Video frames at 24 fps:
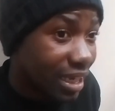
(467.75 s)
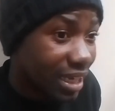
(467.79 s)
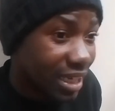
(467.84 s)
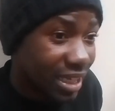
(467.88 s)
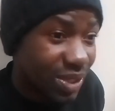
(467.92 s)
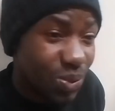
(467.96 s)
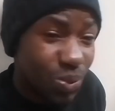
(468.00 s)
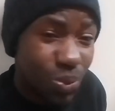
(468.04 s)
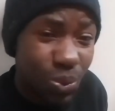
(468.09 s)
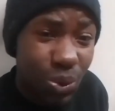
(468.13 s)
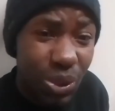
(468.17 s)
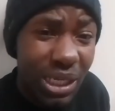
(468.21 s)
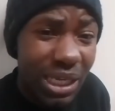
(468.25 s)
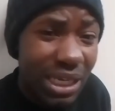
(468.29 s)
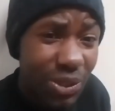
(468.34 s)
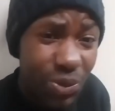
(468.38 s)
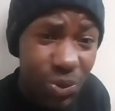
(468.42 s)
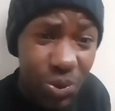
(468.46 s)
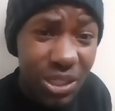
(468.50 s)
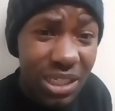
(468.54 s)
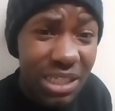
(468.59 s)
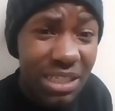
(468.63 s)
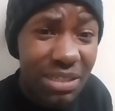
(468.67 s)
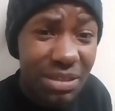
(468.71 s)
I guess we can
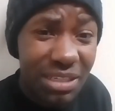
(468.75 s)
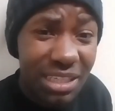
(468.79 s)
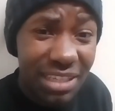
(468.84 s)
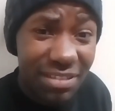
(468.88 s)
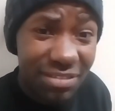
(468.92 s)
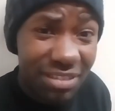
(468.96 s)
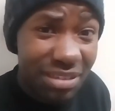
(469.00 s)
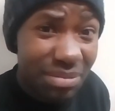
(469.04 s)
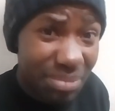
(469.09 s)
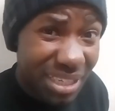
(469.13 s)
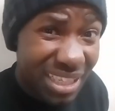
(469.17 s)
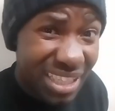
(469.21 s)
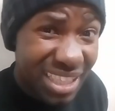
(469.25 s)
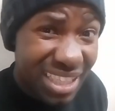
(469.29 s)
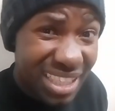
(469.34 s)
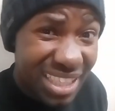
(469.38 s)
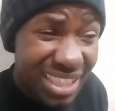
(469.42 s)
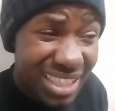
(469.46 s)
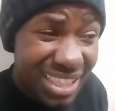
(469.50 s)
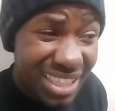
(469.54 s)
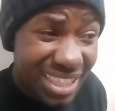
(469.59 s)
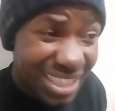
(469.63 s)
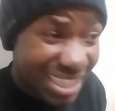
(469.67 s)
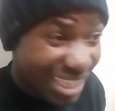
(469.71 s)
call it giving birth.
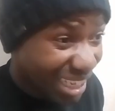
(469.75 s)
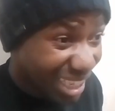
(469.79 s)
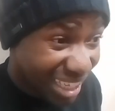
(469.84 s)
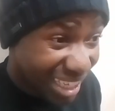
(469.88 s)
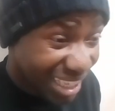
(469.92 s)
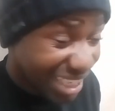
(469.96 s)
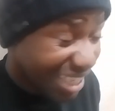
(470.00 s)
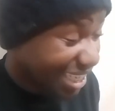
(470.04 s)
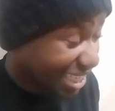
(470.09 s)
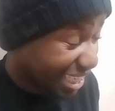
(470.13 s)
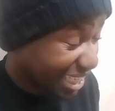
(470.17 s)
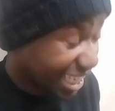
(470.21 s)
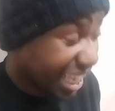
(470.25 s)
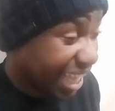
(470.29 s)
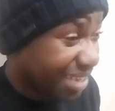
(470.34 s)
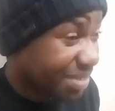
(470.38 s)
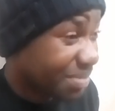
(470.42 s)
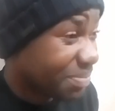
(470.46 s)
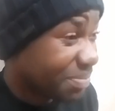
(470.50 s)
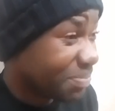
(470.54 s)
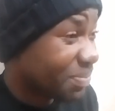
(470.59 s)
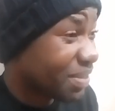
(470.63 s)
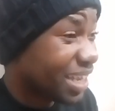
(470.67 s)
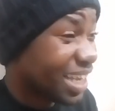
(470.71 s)
Yeah.
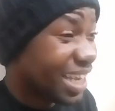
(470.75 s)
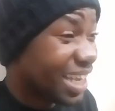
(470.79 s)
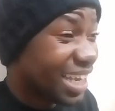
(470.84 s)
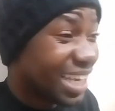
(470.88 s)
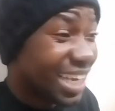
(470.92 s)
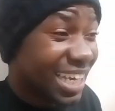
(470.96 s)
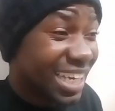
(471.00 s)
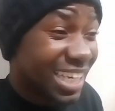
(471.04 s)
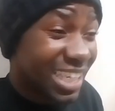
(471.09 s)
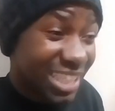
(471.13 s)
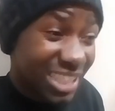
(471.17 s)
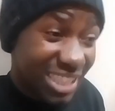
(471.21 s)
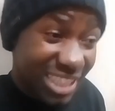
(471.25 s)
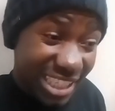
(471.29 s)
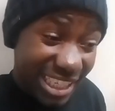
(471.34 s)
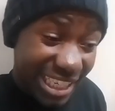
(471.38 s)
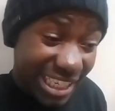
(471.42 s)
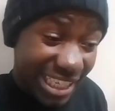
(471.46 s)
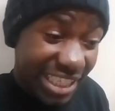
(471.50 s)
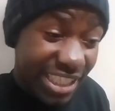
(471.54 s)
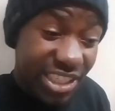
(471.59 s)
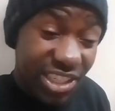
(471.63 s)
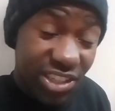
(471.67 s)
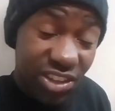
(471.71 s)
She
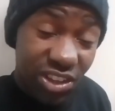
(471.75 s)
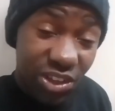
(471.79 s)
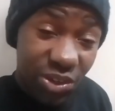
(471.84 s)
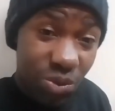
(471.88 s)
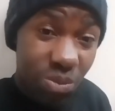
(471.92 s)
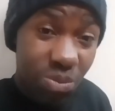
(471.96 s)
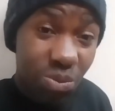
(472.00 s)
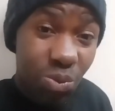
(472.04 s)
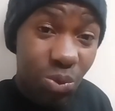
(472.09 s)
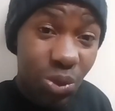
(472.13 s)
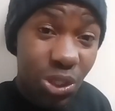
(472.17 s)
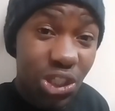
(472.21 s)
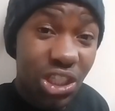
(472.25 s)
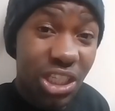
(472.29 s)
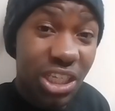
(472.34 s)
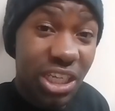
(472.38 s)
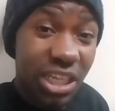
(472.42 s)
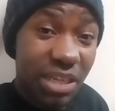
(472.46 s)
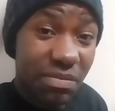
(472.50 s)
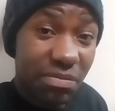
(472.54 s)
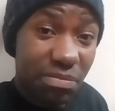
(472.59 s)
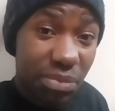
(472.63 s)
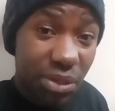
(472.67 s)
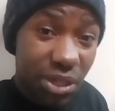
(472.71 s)
cleaned the room where she
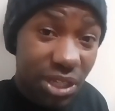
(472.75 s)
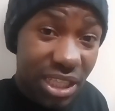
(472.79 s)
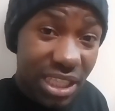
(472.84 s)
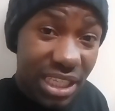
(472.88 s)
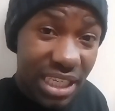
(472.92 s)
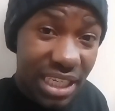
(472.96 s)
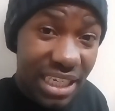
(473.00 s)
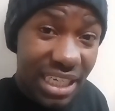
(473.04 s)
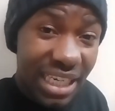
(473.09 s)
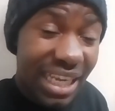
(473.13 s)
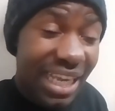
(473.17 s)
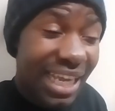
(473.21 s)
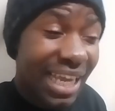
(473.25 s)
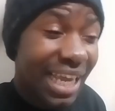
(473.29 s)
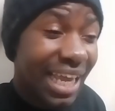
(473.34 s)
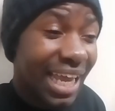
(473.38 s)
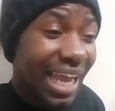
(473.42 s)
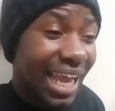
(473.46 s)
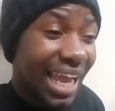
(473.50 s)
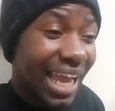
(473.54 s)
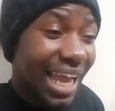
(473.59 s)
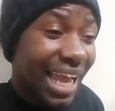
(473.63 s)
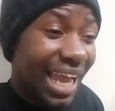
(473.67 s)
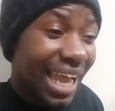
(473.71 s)
gave birth in,
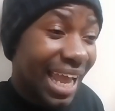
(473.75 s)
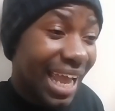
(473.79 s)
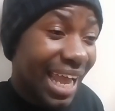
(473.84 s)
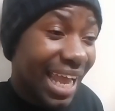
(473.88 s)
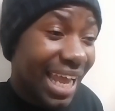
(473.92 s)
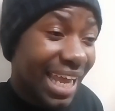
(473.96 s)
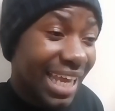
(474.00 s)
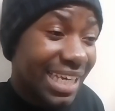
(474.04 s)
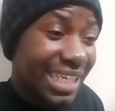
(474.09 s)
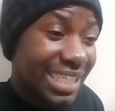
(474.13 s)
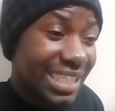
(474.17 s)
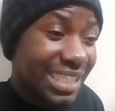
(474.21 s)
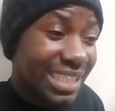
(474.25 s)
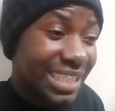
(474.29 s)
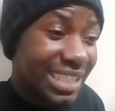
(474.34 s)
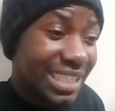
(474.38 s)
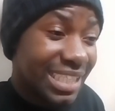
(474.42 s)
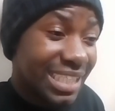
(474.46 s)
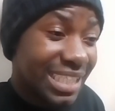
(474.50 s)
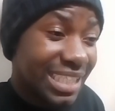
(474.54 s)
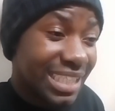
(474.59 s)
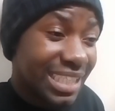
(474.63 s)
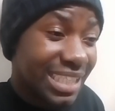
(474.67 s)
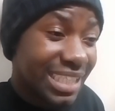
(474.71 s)

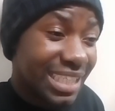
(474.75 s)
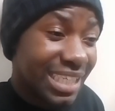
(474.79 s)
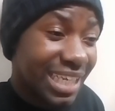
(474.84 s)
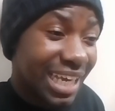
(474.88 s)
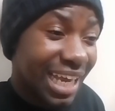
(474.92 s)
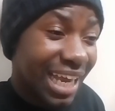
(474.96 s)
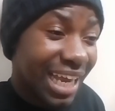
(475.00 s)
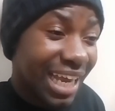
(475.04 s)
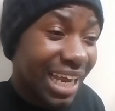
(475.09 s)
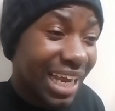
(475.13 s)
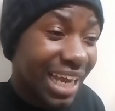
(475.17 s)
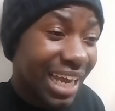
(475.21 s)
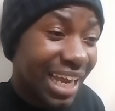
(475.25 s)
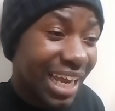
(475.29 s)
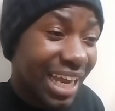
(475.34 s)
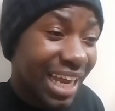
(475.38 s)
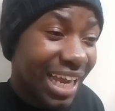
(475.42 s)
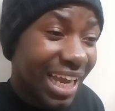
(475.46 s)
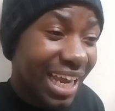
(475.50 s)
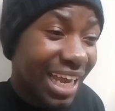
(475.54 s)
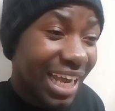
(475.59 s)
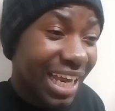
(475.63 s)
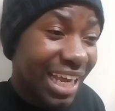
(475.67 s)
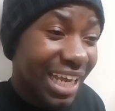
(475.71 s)
and
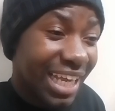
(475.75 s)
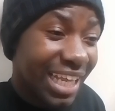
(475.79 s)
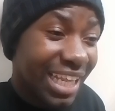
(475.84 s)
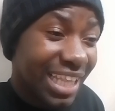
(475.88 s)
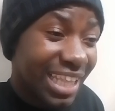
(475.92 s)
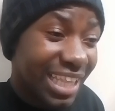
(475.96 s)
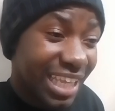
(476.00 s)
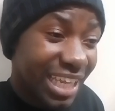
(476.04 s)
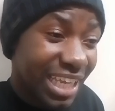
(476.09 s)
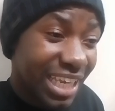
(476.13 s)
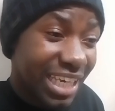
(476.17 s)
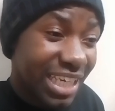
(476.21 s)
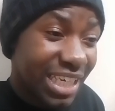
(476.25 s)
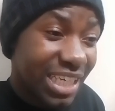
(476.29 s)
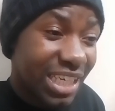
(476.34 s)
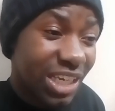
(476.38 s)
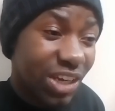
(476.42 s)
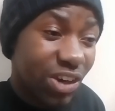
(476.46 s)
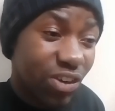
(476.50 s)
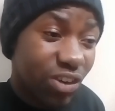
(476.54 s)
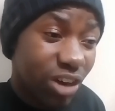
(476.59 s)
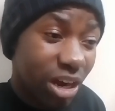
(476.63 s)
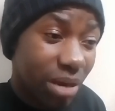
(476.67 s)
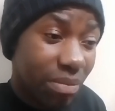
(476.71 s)
then
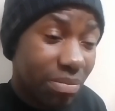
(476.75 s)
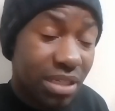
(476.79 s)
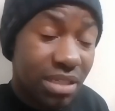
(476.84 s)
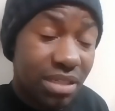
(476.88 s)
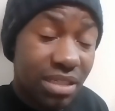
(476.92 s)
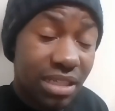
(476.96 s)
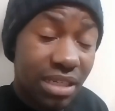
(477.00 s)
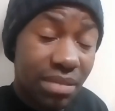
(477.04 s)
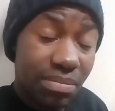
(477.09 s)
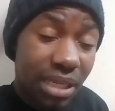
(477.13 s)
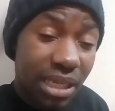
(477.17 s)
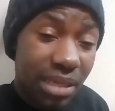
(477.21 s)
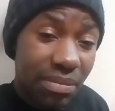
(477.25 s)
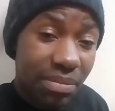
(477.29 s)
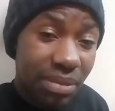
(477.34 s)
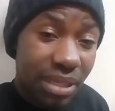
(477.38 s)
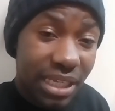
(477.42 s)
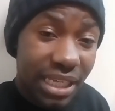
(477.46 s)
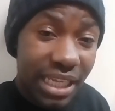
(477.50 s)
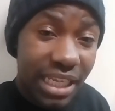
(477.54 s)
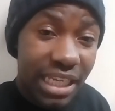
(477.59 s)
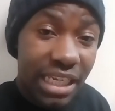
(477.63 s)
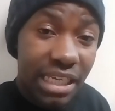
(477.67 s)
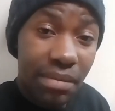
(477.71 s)
wrapped the
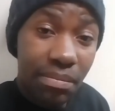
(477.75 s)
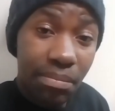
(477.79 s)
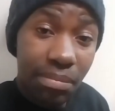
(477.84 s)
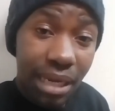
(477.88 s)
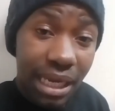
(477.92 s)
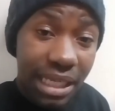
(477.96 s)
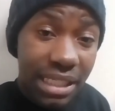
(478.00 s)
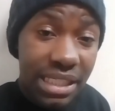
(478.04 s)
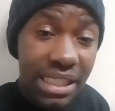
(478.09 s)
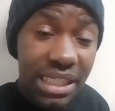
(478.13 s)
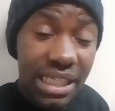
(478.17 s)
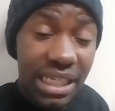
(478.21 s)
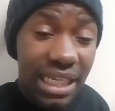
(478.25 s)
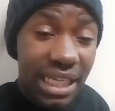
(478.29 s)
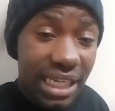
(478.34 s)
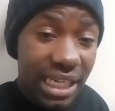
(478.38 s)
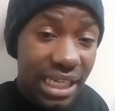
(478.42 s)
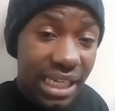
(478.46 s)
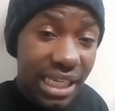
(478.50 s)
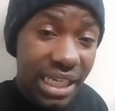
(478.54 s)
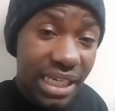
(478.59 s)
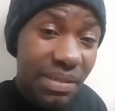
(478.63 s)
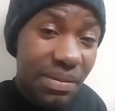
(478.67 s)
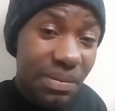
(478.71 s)
baby in plastic,
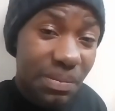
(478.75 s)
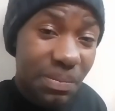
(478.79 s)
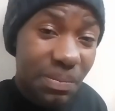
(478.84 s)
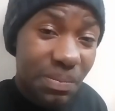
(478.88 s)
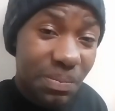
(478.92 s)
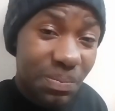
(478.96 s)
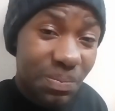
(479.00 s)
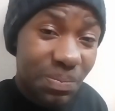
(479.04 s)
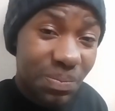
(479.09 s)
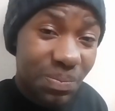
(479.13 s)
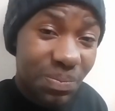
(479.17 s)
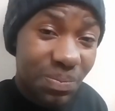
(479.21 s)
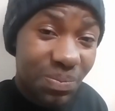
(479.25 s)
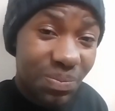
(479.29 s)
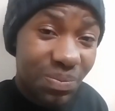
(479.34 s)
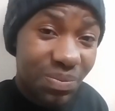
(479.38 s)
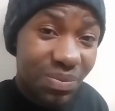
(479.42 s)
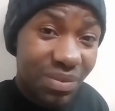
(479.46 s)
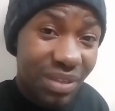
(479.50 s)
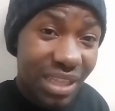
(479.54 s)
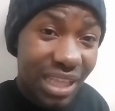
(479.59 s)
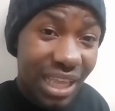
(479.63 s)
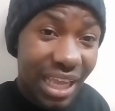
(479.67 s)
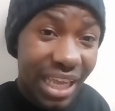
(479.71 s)

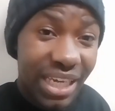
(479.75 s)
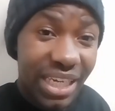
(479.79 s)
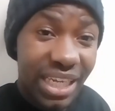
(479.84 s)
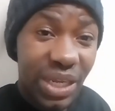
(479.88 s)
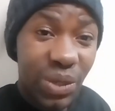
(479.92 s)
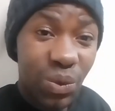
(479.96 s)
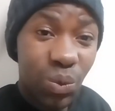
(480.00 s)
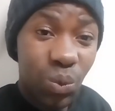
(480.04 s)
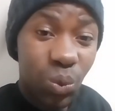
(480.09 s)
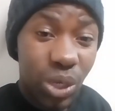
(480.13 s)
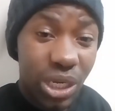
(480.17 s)
and then